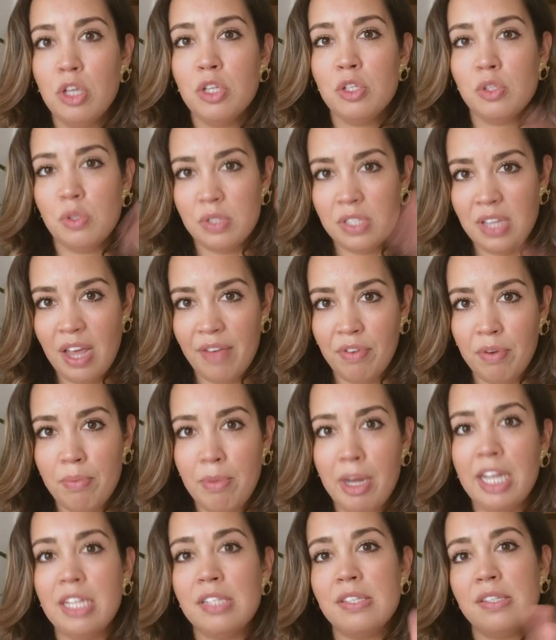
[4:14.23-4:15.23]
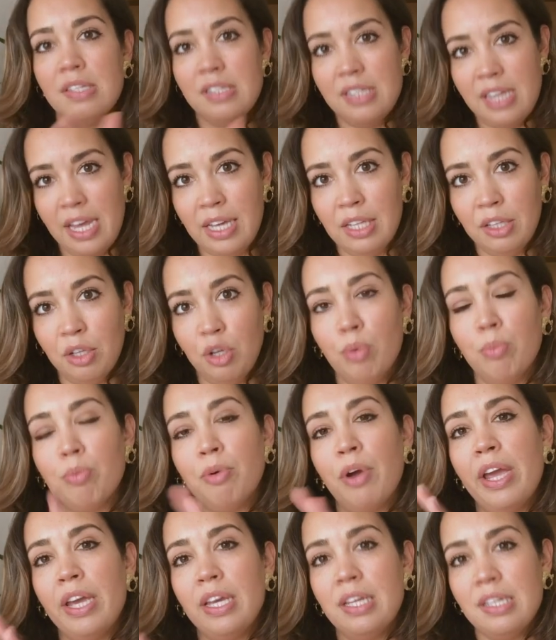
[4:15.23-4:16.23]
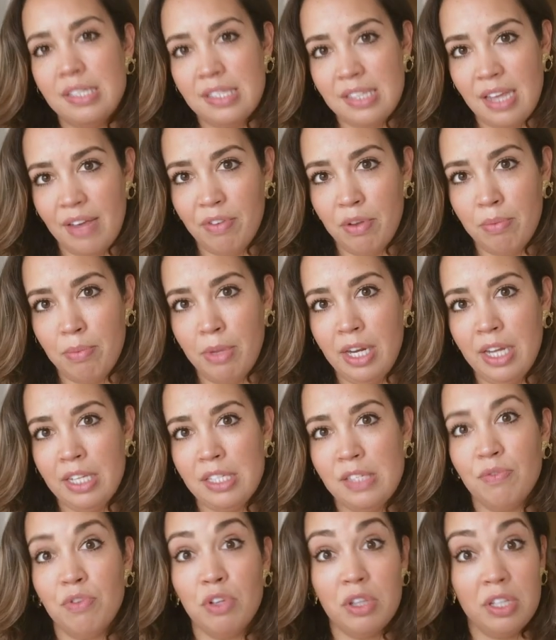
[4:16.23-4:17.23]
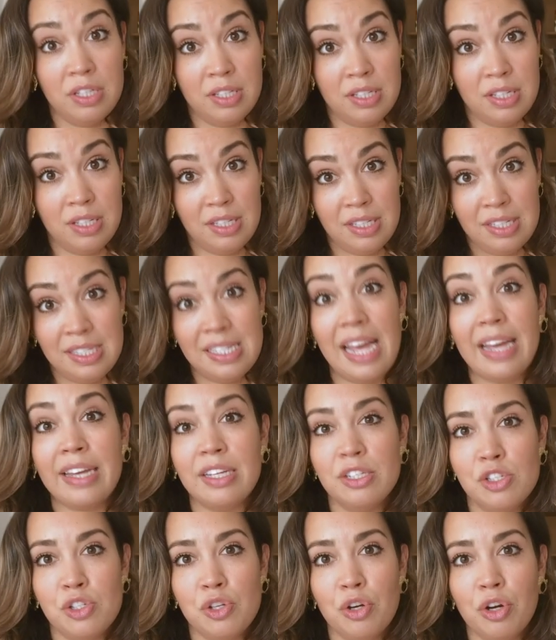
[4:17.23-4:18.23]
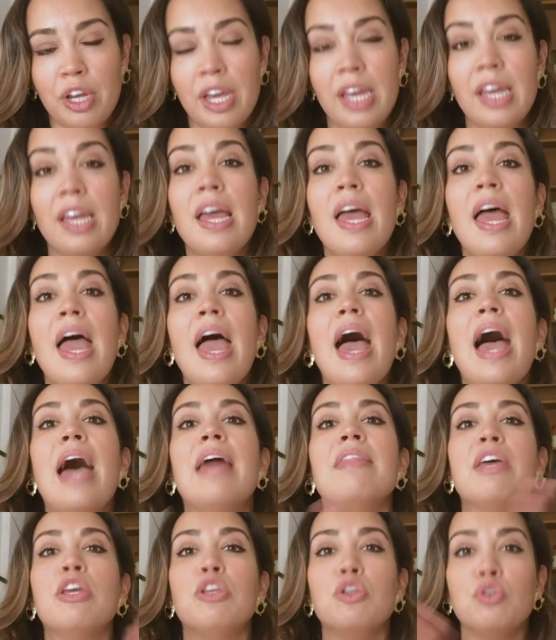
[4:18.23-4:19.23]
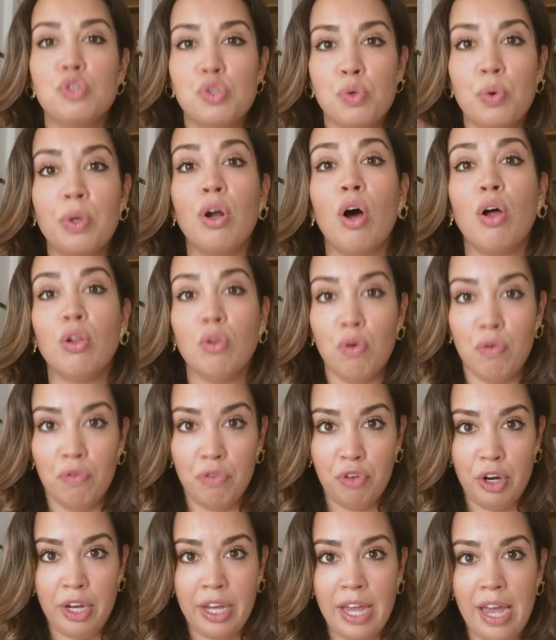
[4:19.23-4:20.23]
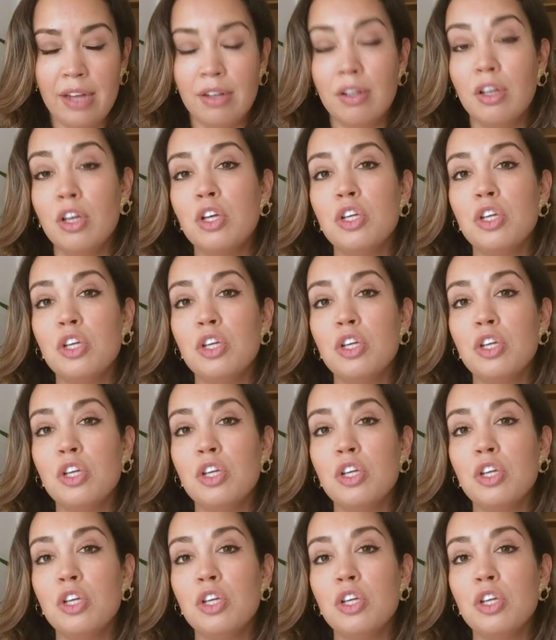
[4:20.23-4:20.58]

So seven minutes, take a little break, seven minutes for the second circuit, and then you do it all over again.